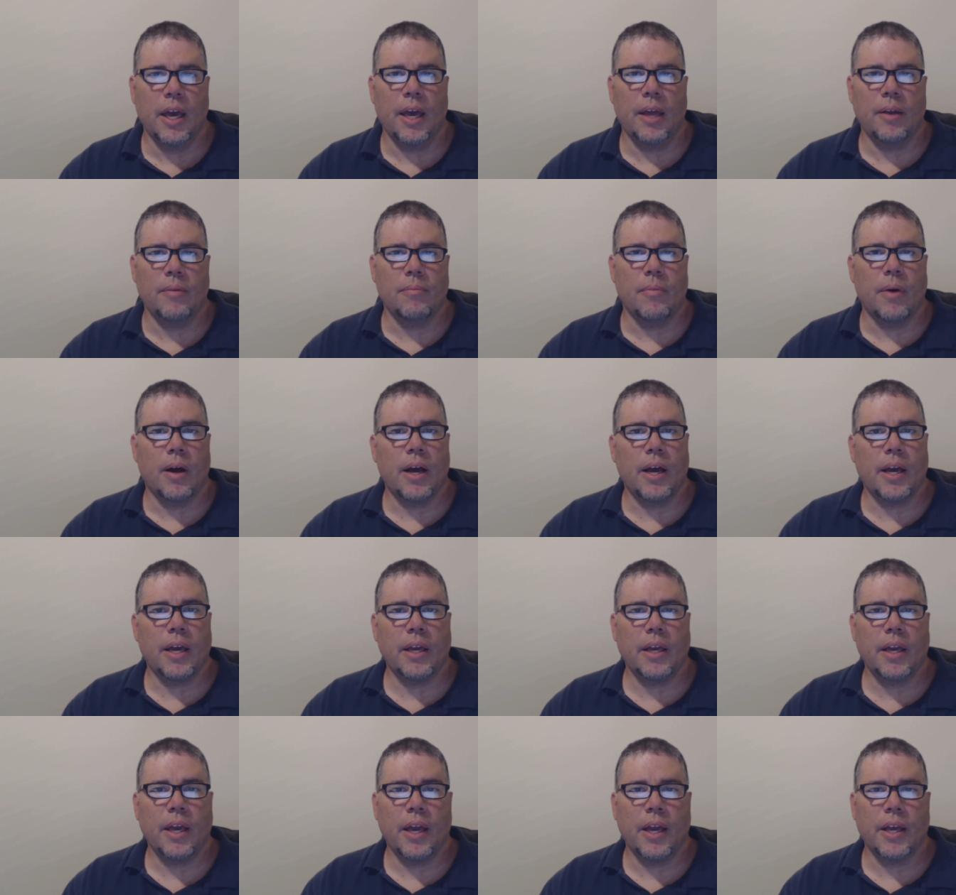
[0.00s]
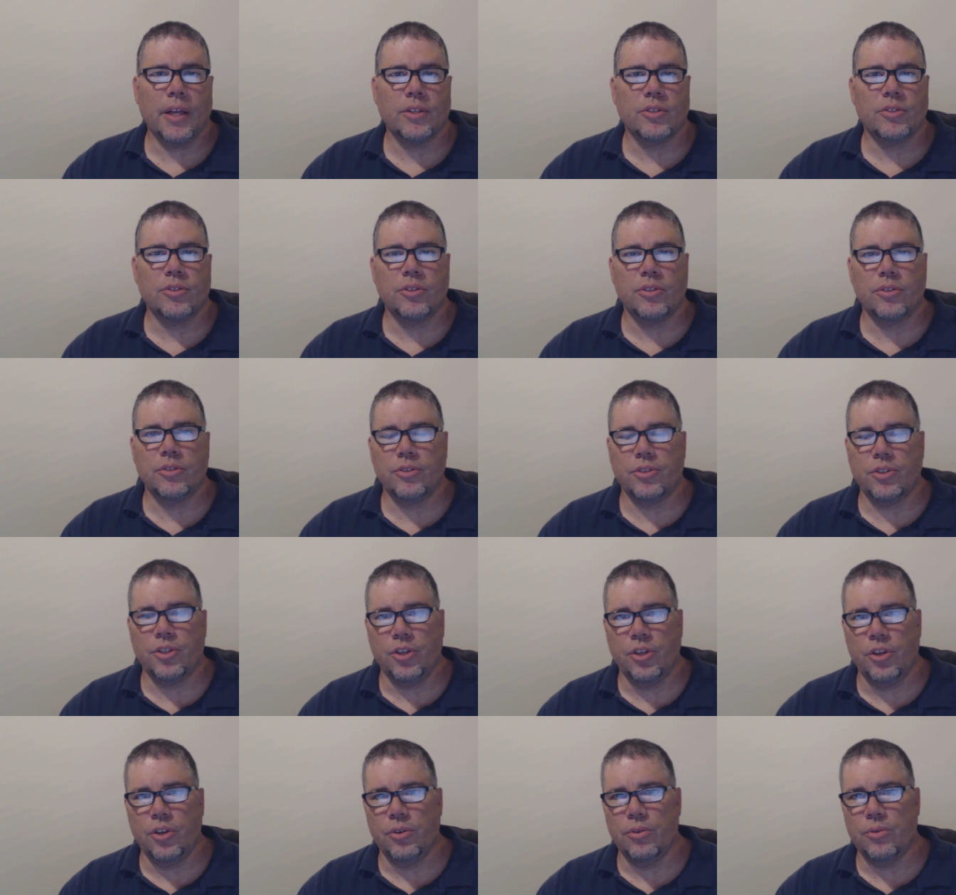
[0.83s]
And my answer
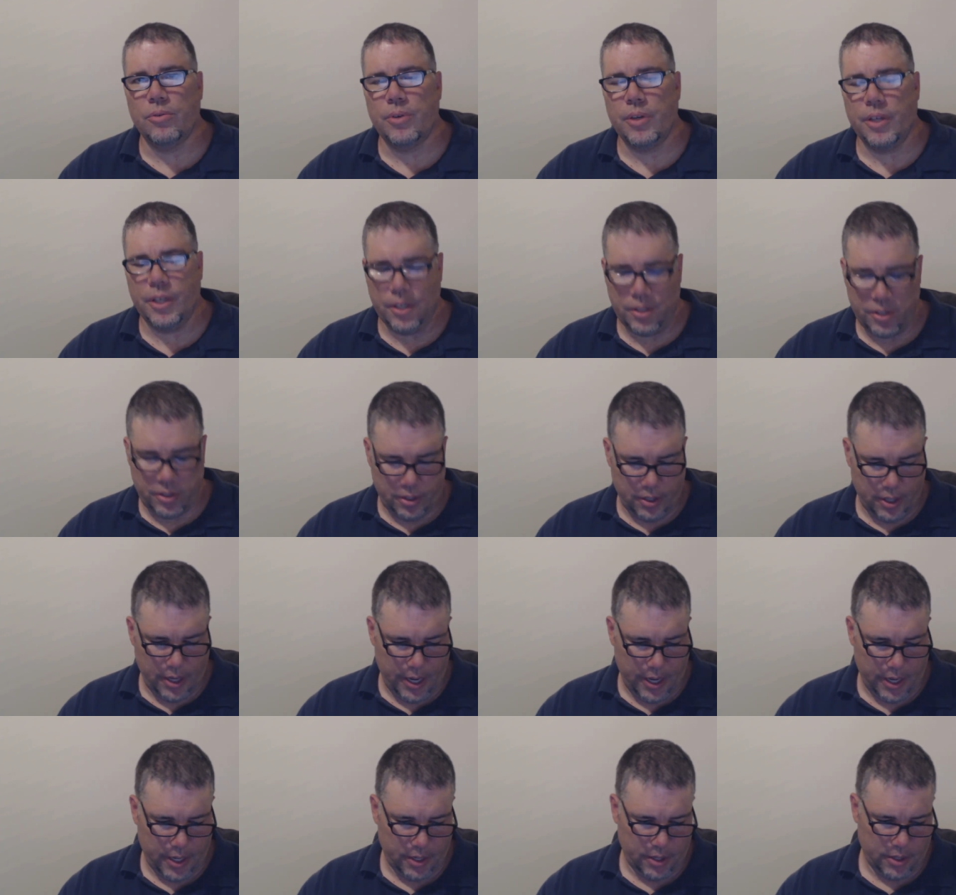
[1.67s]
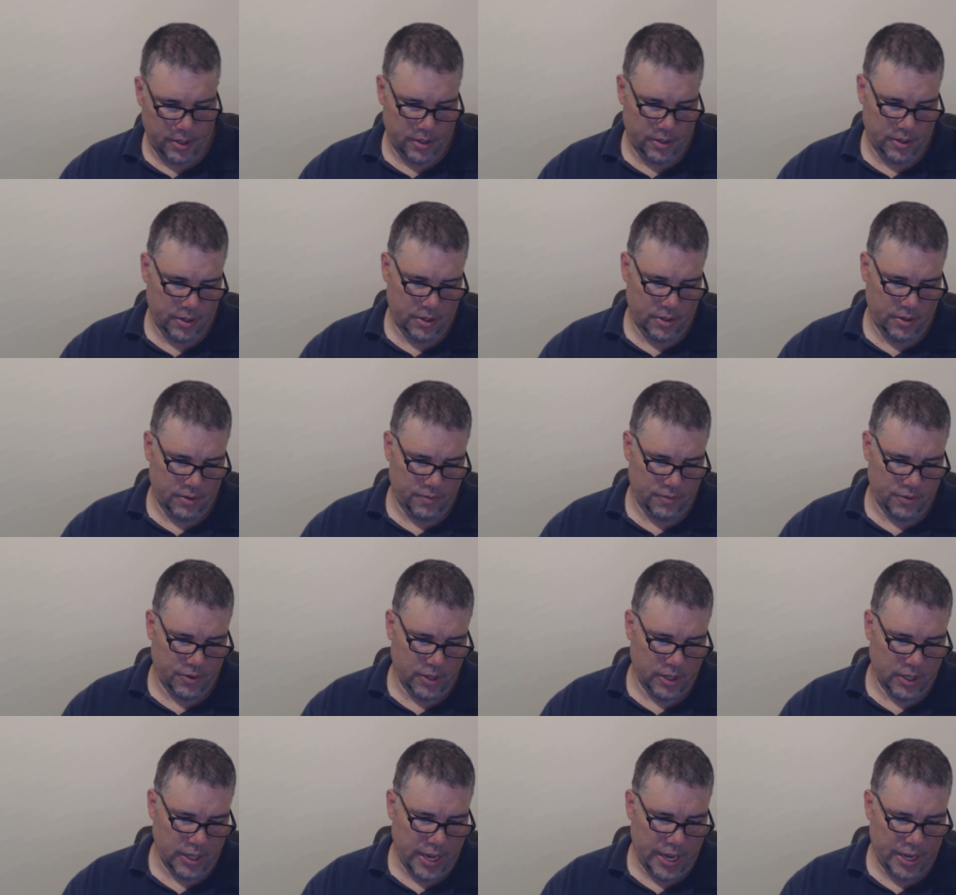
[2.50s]
to you is that
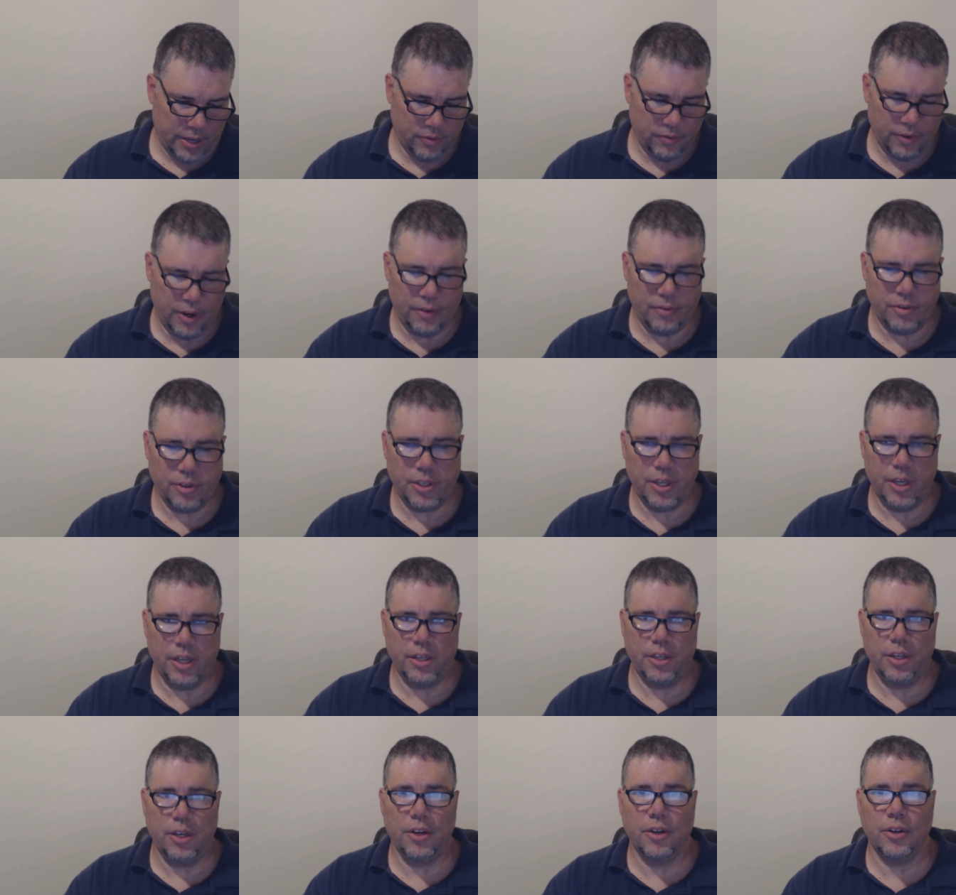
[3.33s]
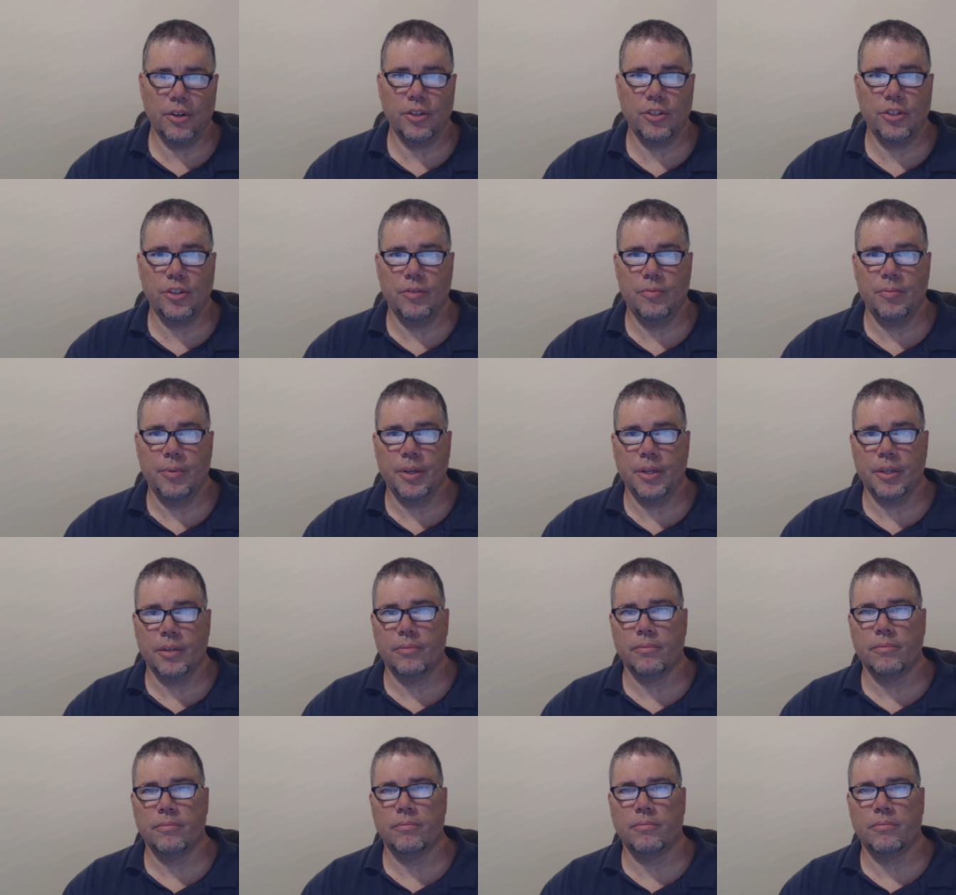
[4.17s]
for the last five or ten years, you've
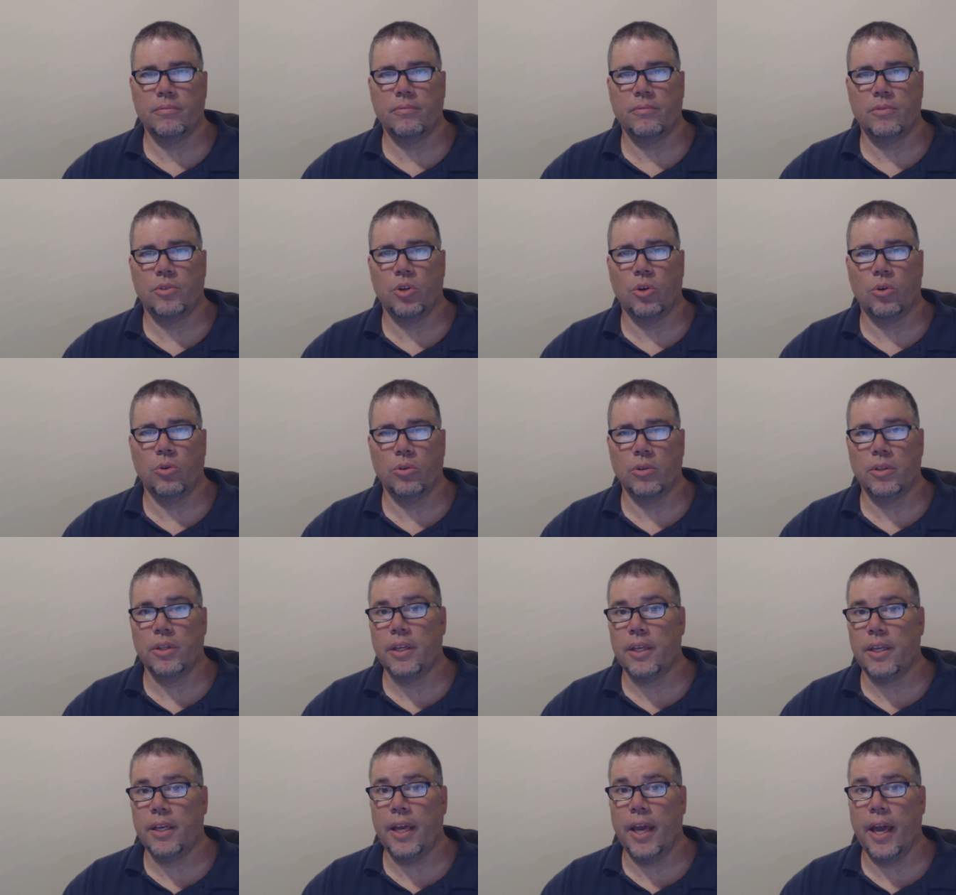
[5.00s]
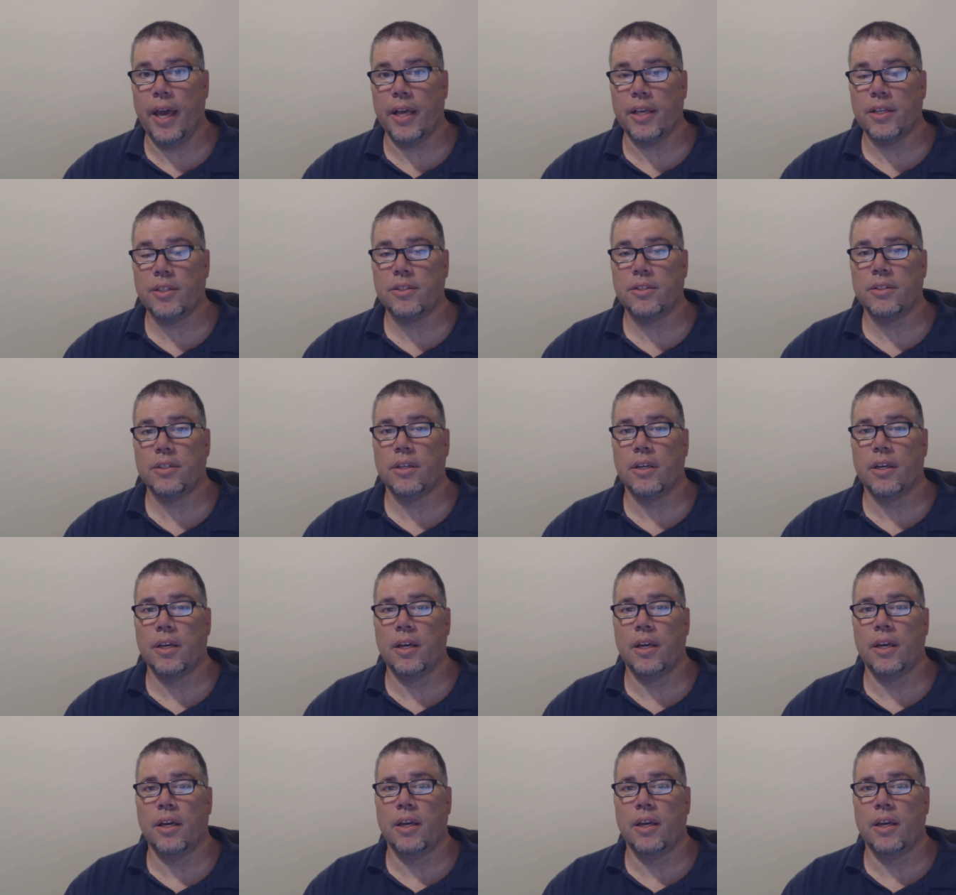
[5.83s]
been told yes,